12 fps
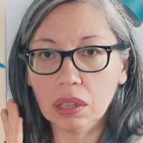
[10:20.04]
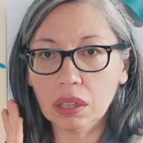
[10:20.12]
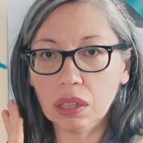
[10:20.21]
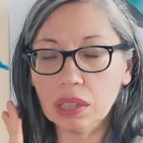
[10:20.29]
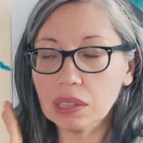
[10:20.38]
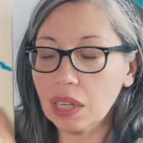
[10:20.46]

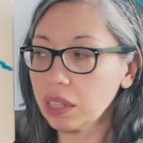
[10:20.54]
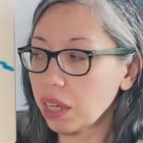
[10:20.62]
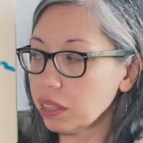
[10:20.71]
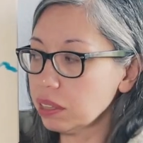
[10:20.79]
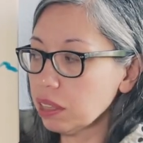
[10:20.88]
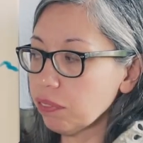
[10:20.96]
It's like
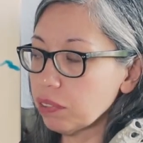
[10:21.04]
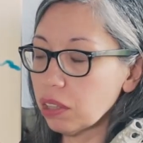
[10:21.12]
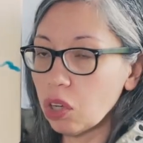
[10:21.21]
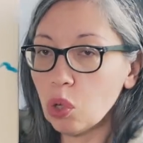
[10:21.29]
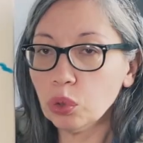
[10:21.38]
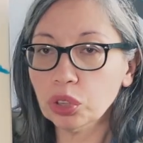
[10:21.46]
as if the
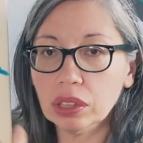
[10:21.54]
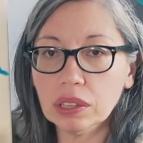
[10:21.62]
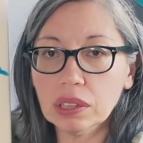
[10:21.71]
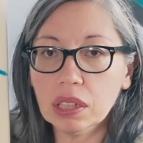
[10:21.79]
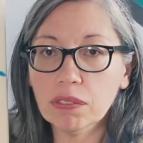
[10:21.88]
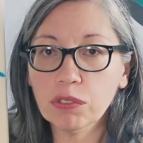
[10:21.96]
ocean
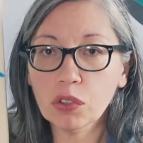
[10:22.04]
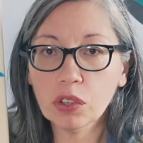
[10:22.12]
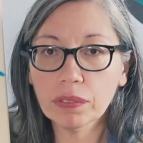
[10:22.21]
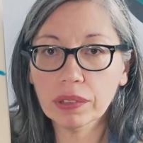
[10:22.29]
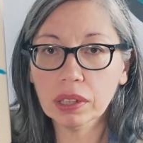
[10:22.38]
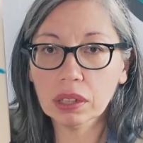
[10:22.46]
is
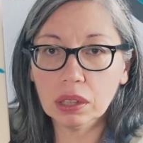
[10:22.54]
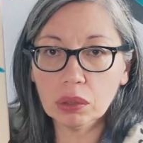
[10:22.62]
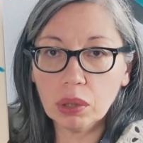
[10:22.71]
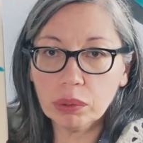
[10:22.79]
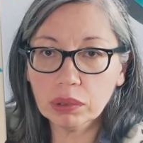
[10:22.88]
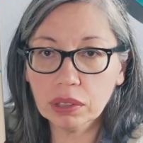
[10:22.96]
revolving
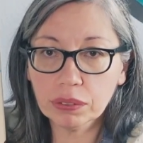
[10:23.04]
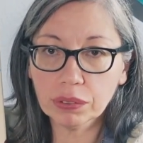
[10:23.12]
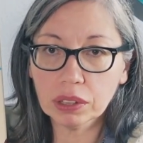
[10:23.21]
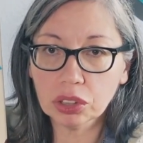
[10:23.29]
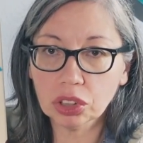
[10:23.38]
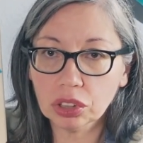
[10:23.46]
around the
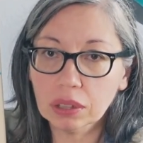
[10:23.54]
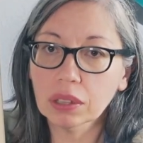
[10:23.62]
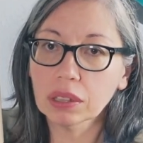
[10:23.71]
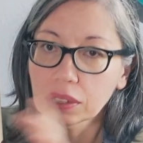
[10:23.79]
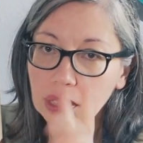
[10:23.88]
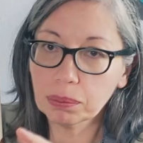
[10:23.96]
fish,
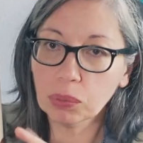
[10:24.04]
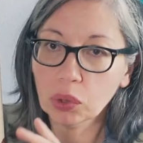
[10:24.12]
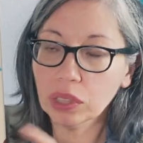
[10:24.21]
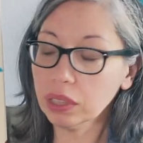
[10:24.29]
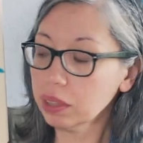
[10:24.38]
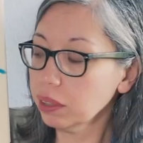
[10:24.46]

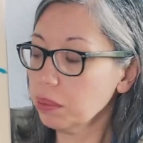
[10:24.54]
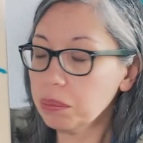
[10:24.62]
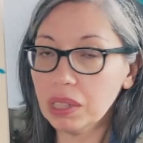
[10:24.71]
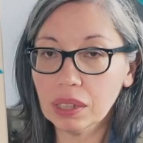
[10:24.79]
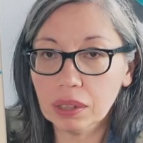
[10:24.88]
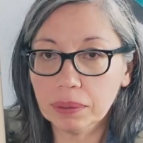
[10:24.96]
symbolically me.